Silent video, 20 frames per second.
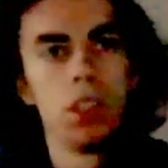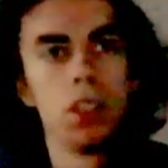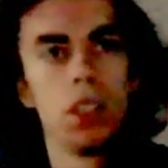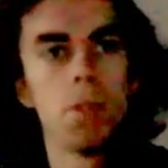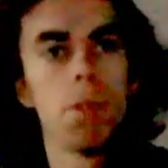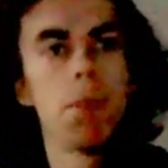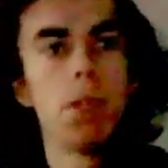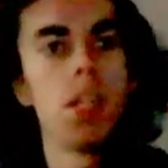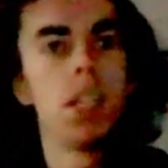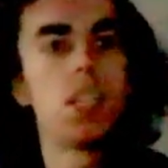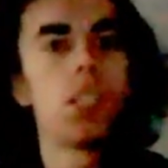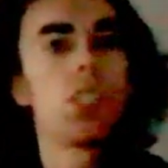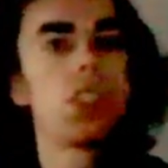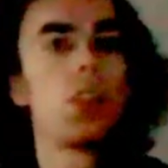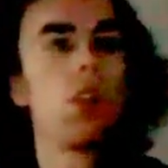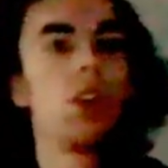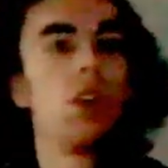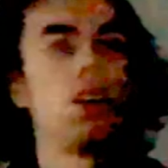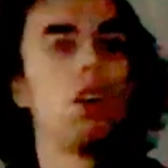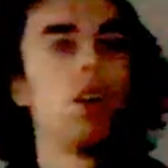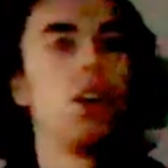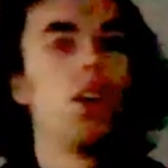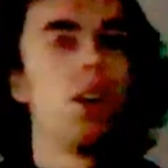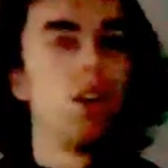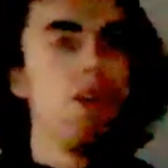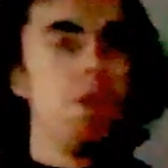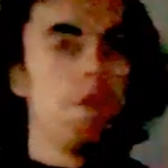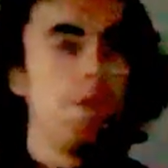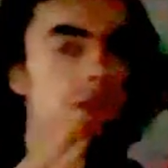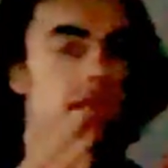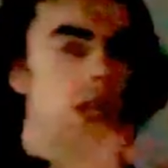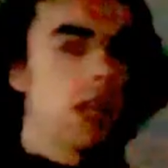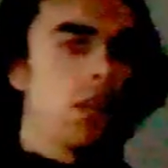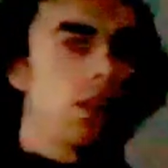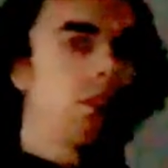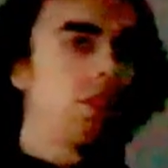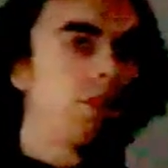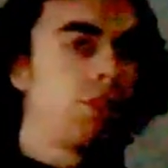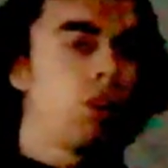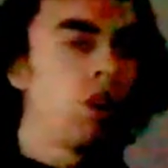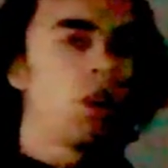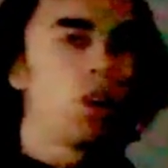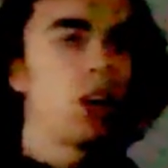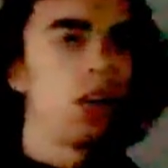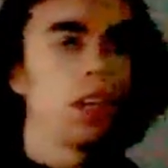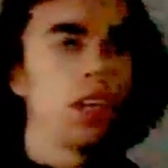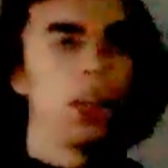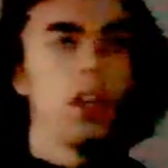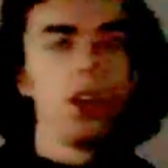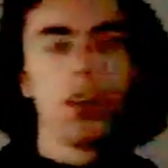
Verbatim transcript: That means humane fur,